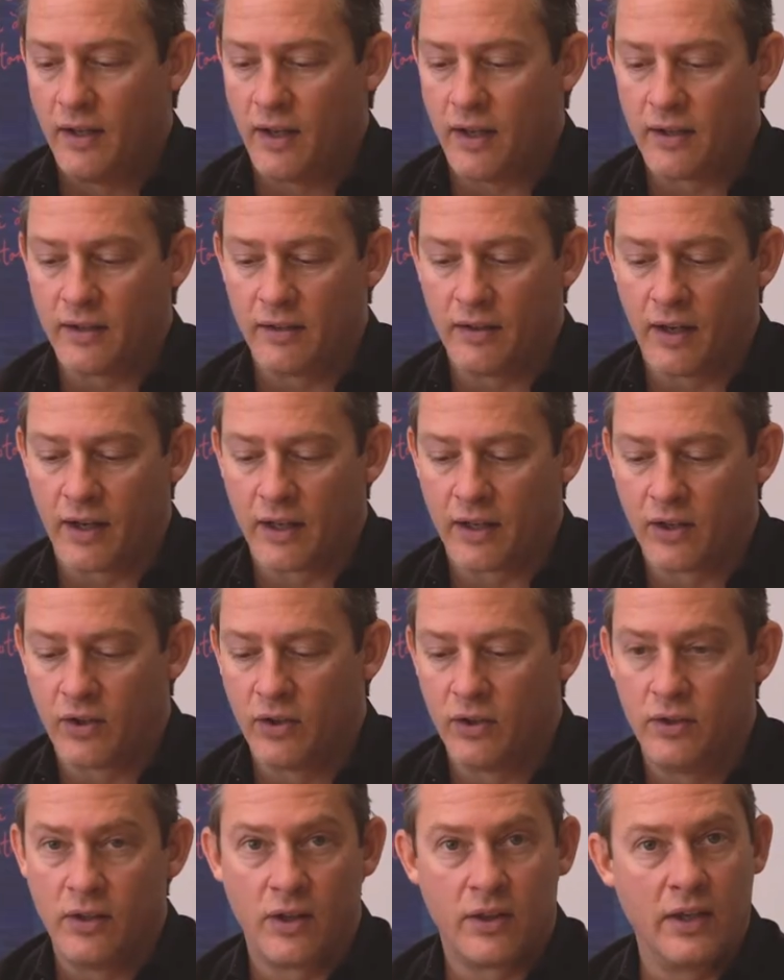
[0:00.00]
I
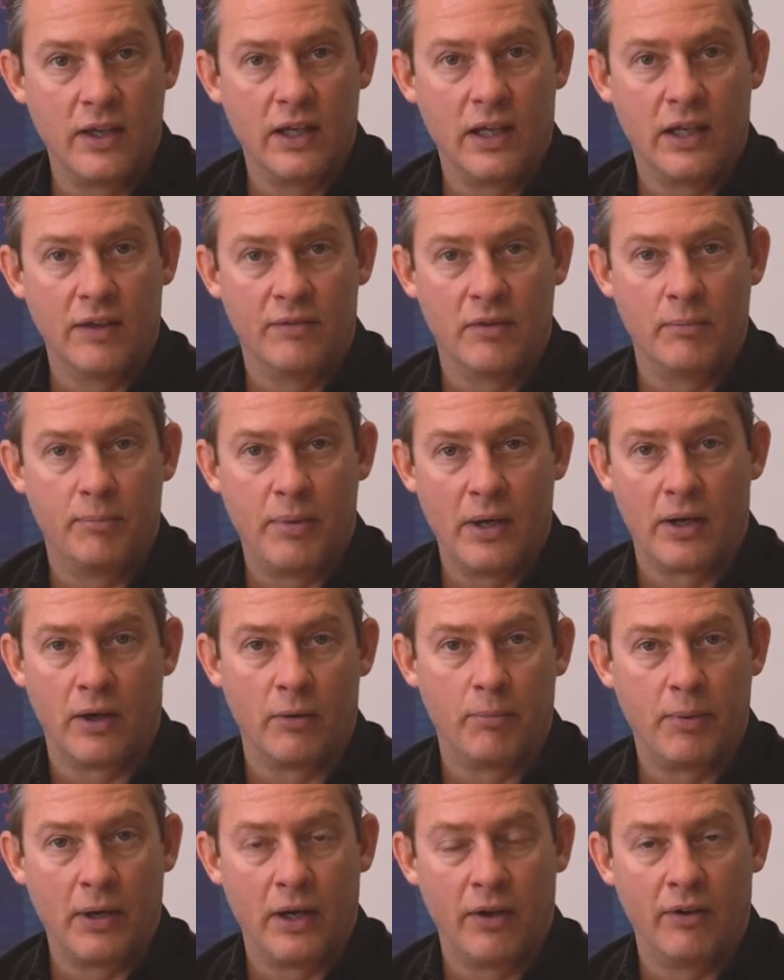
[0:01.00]
couldn't think of a
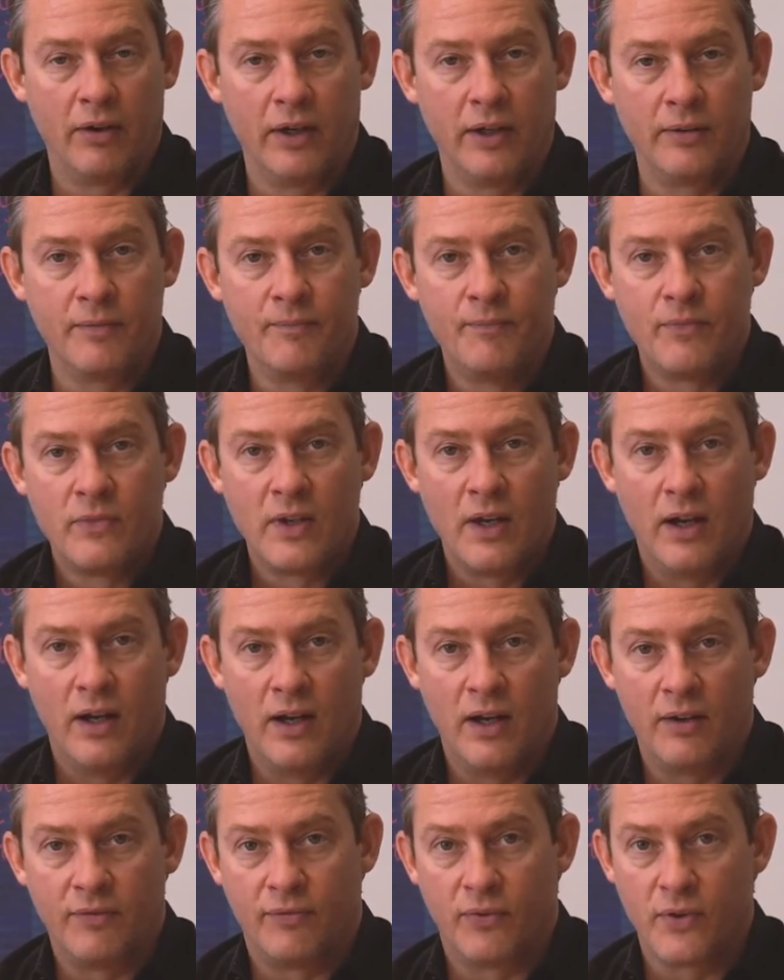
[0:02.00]
better pairing
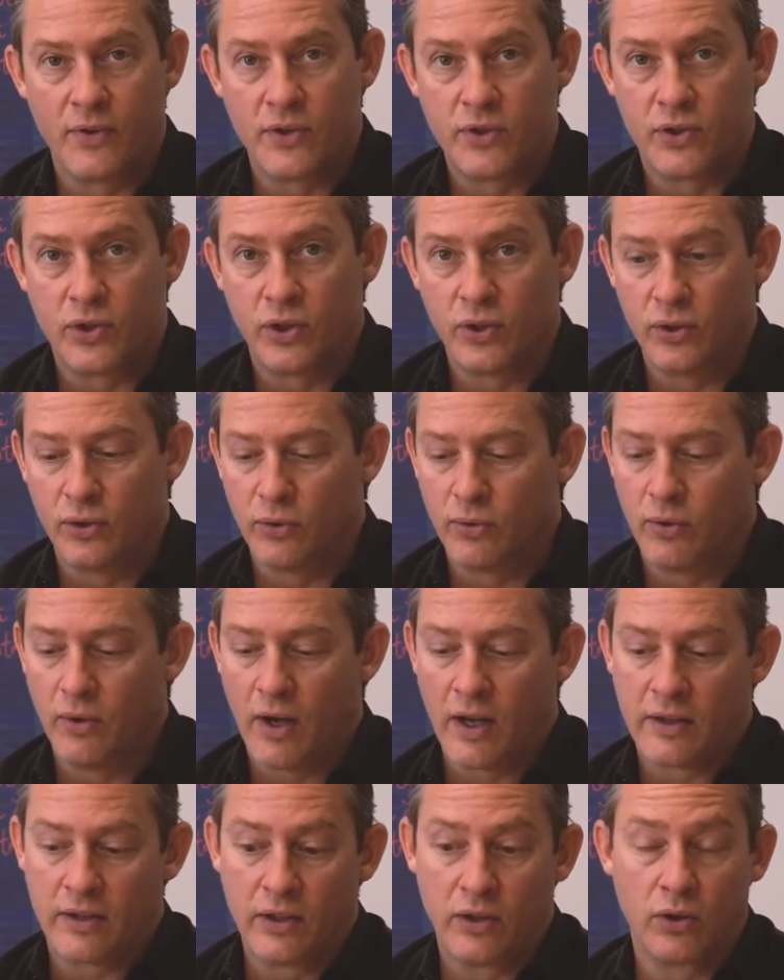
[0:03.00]
for the two.
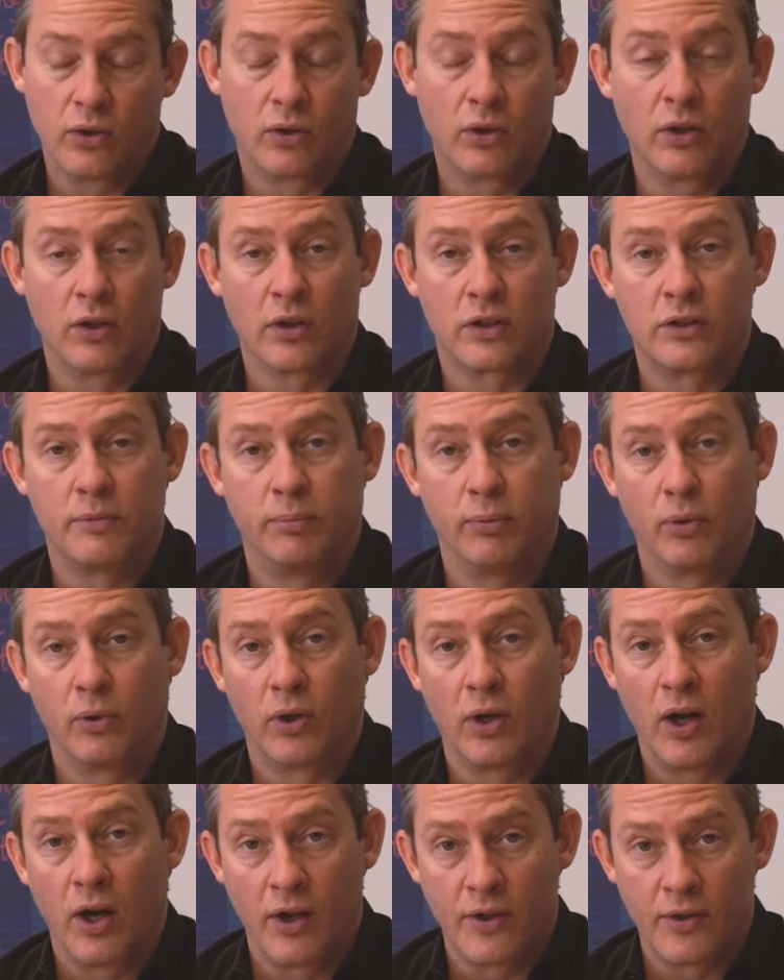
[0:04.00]
I think you could
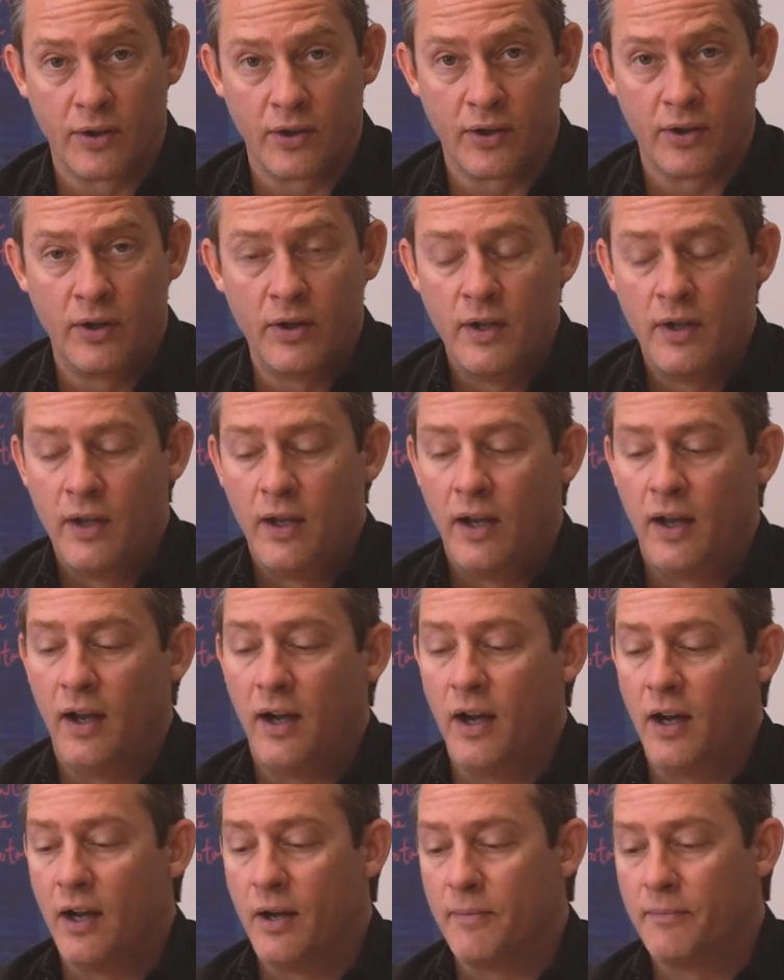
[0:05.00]
explore other
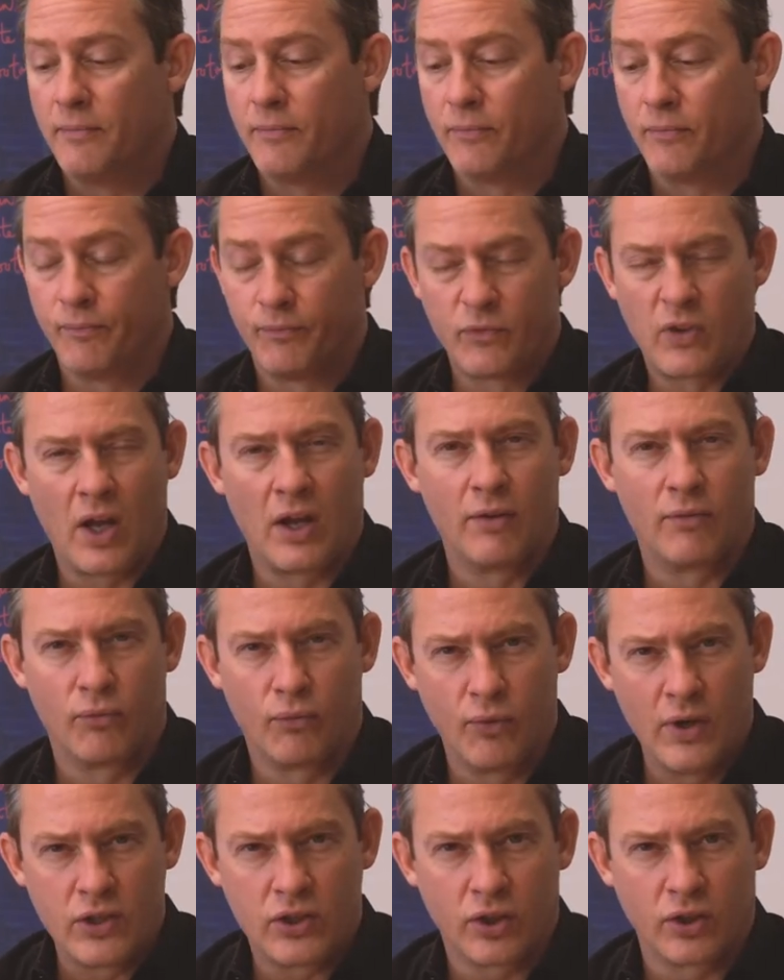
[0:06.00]
kind of
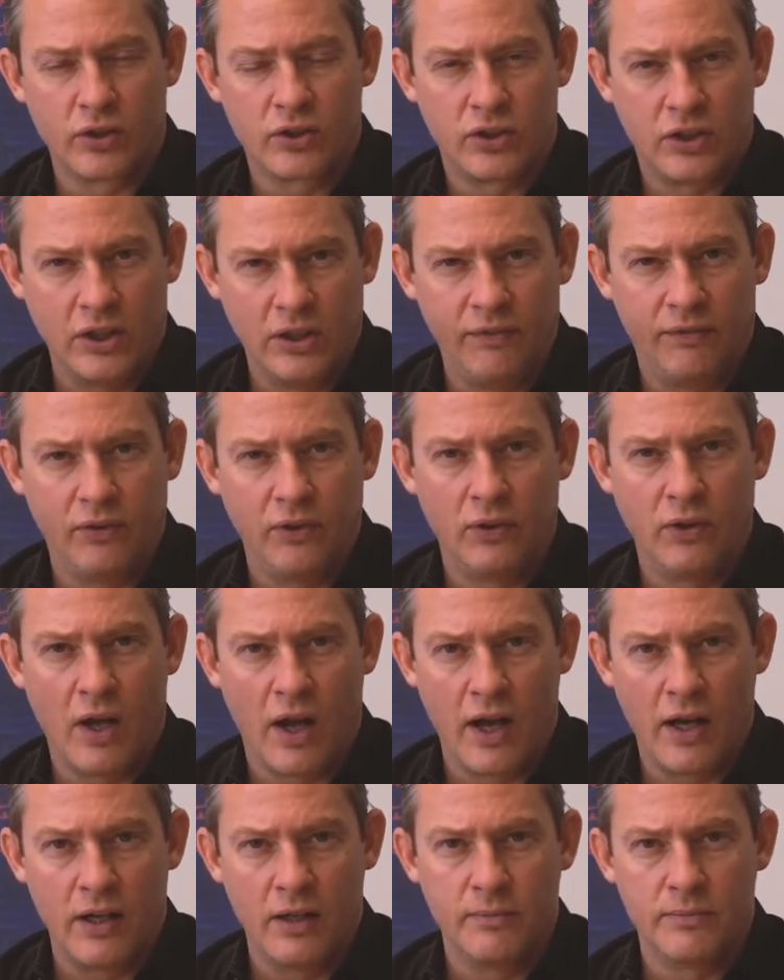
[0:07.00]
richer seafood
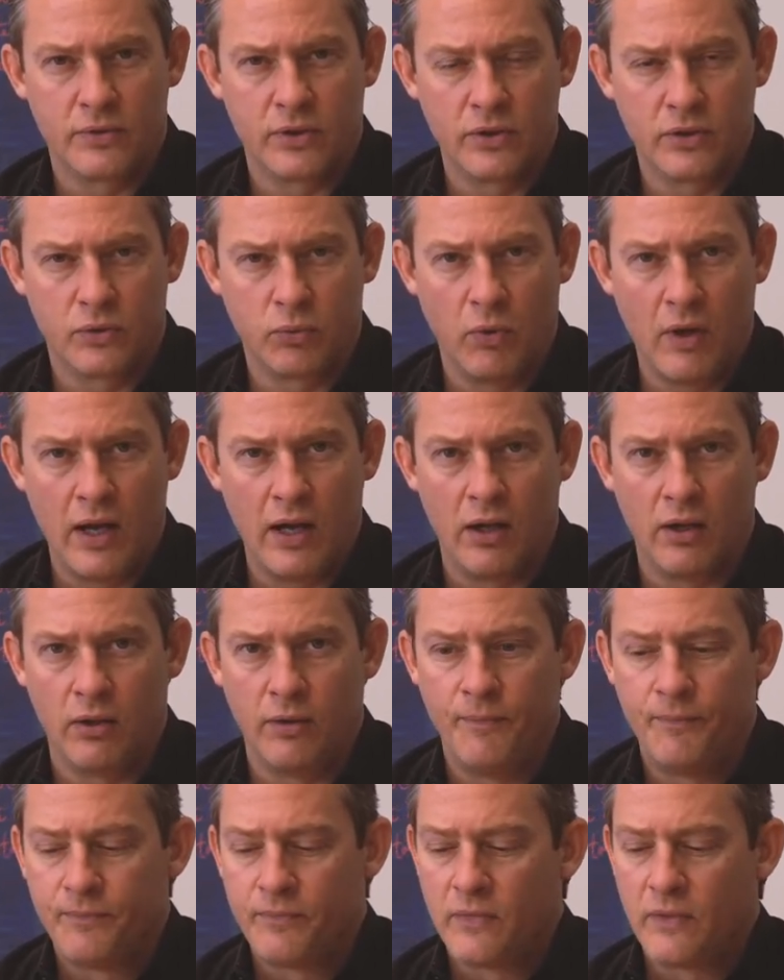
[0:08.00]
items as
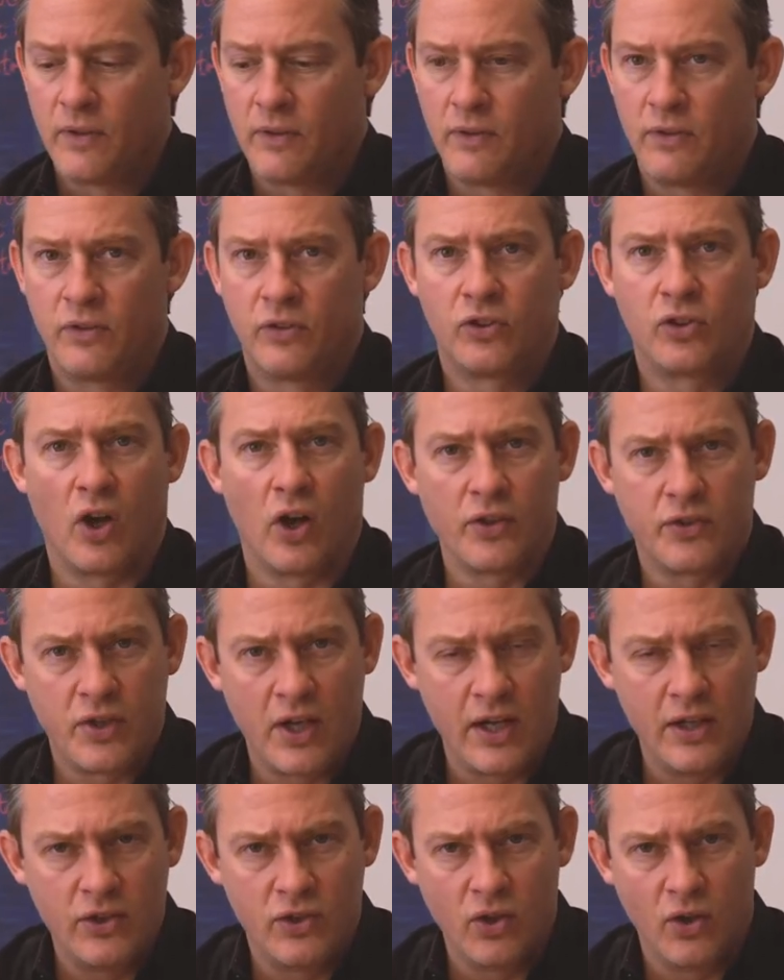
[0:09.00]
well.
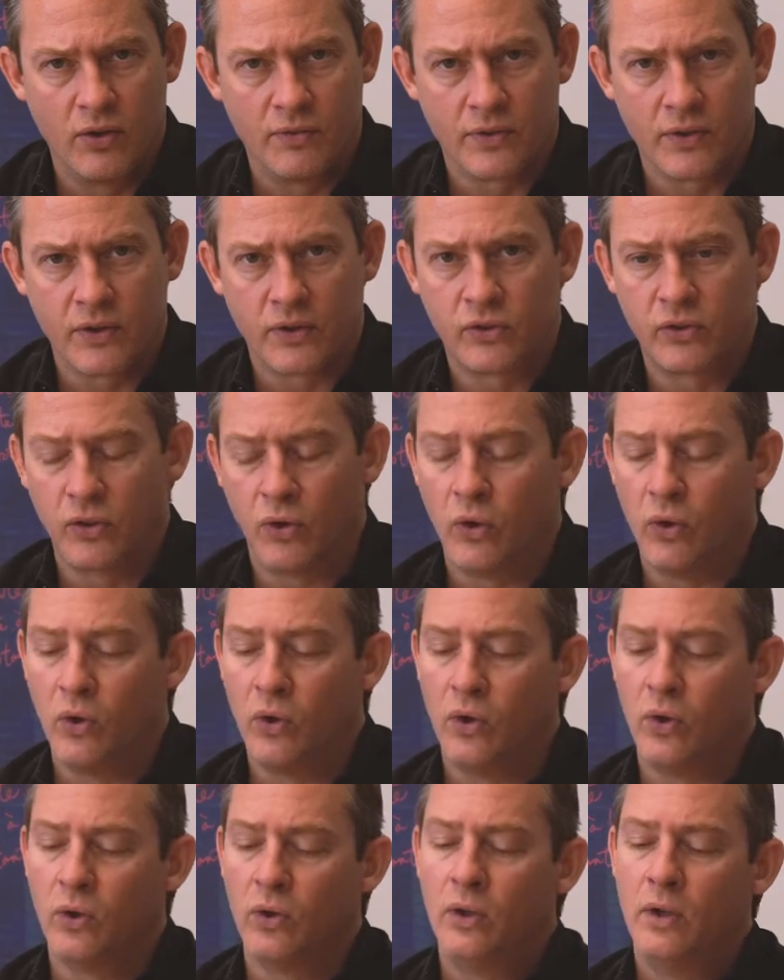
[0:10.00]
Sauteed Dover
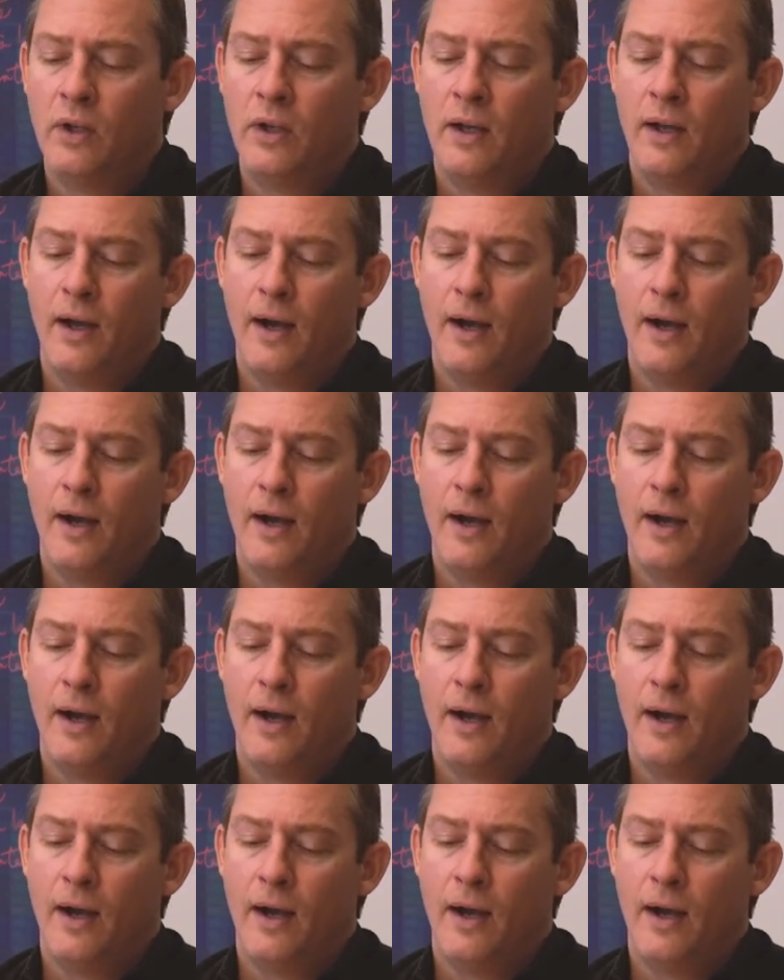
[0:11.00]
sole,